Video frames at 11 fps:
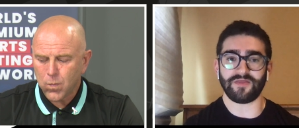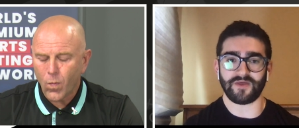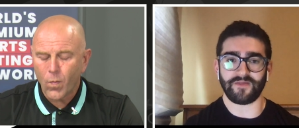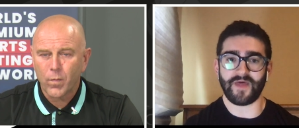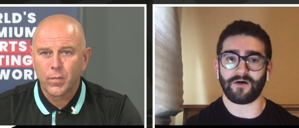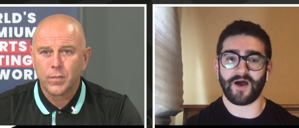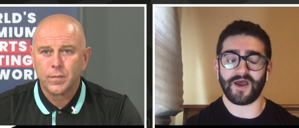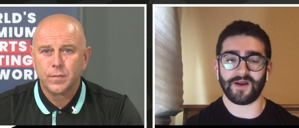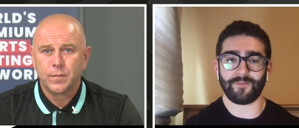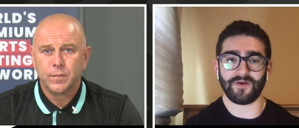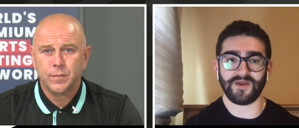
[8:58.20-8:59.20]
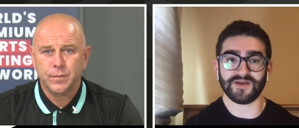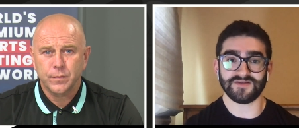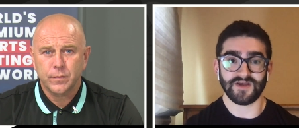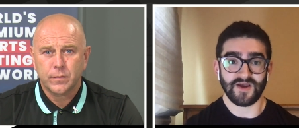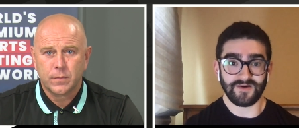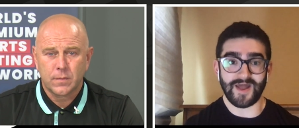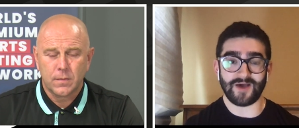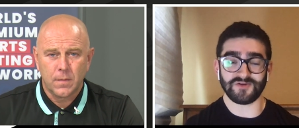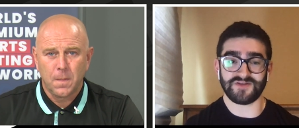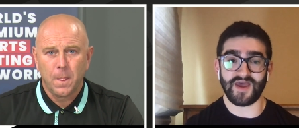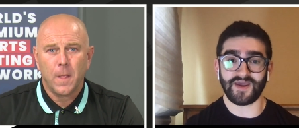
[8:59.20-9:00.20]
Speaker 1: or 8th in that lineup, and he is
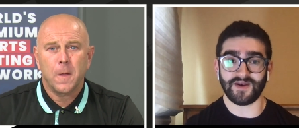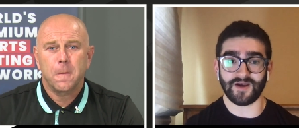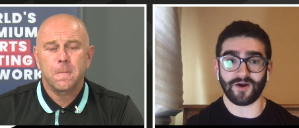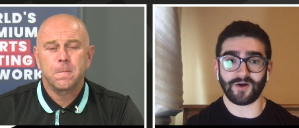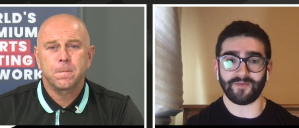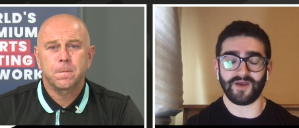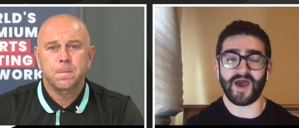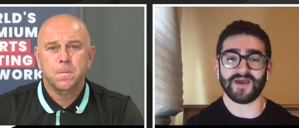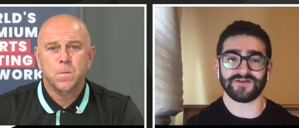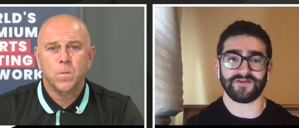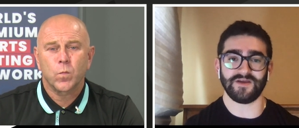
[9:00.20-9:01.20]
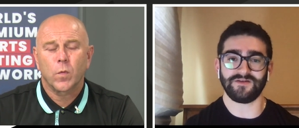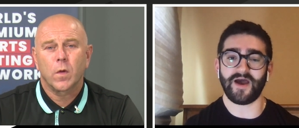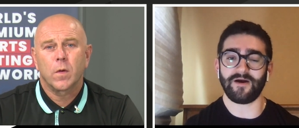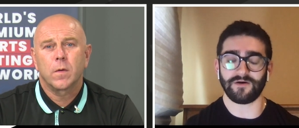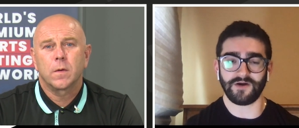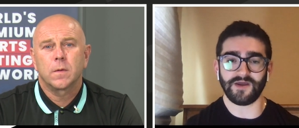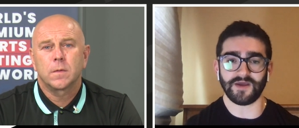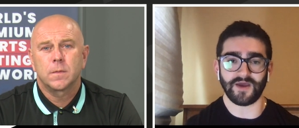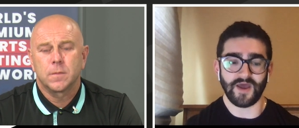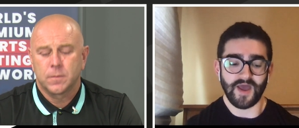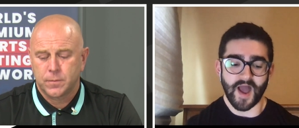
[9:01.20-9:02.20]
now 2nd in RBIs in the entire
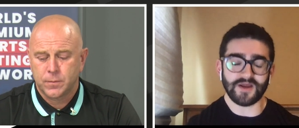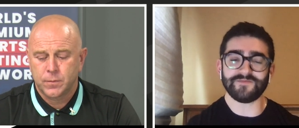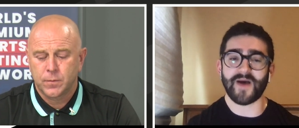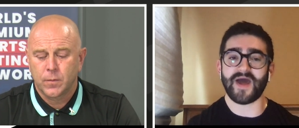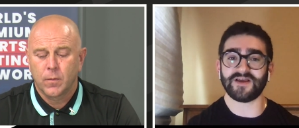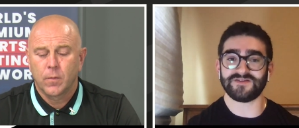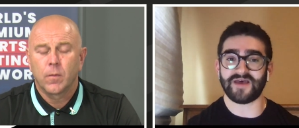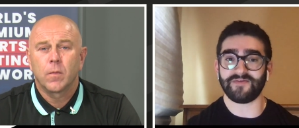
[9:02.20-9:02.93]
league, and he's batting